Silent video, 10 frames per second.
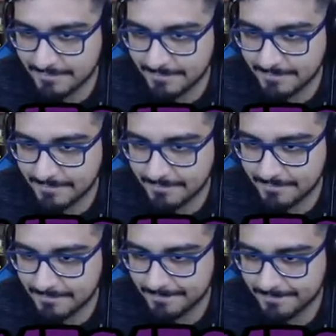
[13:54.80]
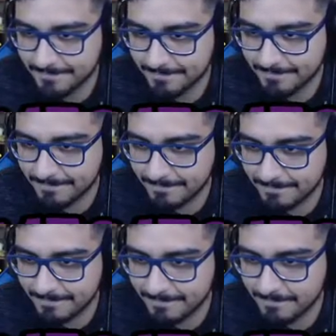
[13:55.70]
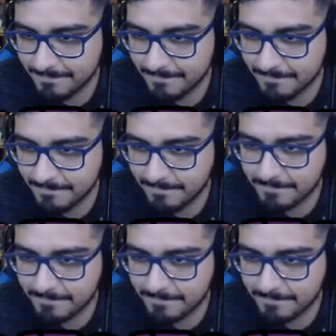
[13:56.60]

(no one is talking)